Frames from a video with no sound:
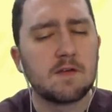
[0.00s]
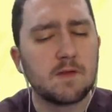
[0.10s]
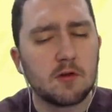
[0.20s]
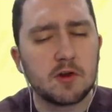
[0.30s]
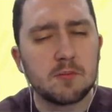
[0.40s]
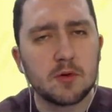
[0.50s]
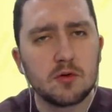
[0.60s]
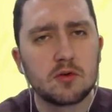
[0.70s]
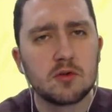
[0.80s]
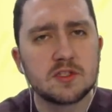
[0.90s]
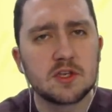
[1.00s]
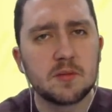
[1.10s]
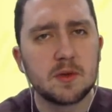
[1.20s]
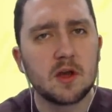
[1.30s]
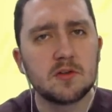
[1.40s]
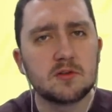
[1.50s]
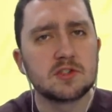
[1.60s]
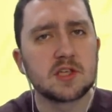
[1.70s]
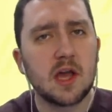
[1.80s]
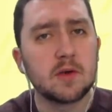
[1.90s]
Florian Blücher is going to be our new
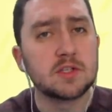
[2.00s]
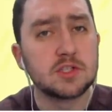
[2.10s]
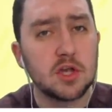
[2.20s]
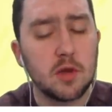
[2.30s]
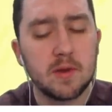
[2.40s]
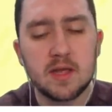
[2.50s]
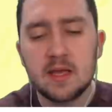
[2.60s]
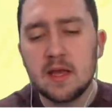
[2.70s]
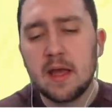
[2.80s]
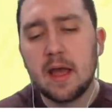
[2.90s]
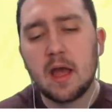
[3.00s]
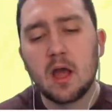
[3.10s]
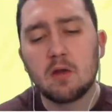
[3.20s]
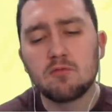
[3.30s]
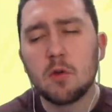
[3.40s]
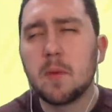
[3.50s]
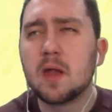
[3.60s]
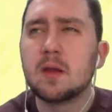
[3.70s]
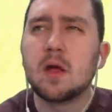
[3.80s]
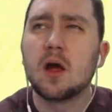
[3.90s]
scout in Germany.
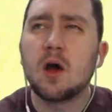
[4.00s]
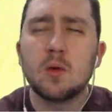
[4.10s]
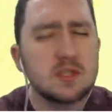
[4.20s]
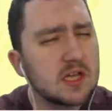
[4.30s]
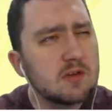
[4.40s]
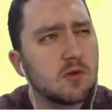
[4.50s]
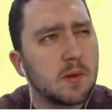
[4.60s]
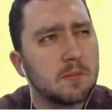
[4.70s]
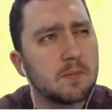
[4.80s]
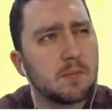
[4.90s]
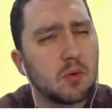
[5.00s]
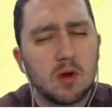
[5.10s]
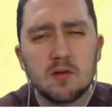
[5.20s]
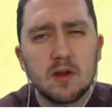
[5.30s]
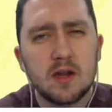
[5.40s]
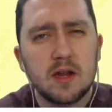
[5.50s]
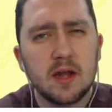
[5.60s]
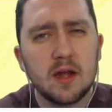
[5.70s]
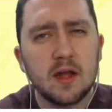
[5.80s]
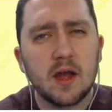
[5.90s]
Roman
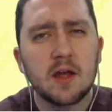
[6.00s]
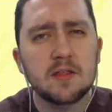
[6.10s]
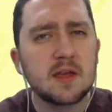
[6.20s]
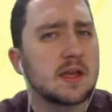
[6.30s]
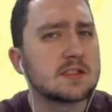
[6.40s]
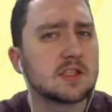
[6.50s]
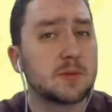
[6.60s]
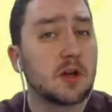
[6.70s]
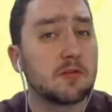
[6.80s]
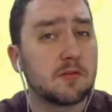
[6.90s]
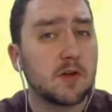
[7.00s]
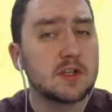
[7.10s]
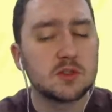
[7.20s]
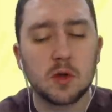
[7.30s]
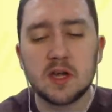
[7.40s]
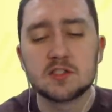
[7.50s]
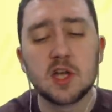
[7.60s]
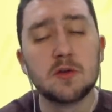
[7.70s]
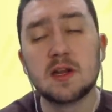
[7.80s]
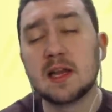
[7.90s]
Poiré. I think he's going to be our French one. And
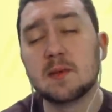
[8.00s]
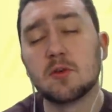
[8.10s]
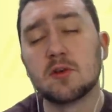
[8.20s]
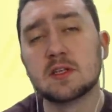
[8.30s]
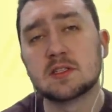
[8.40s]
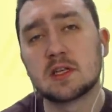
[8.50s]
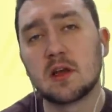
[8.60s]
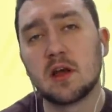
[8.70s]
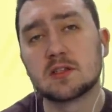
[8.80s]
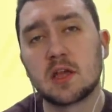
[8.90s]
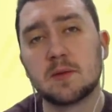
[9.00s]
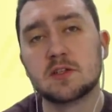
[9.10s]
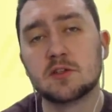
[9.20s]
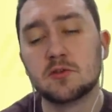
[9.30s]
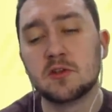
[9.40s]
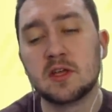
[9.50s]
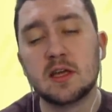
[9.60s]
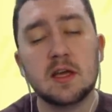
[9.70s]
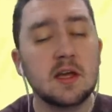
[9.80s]
Tony Lima is the guy who's coming to do the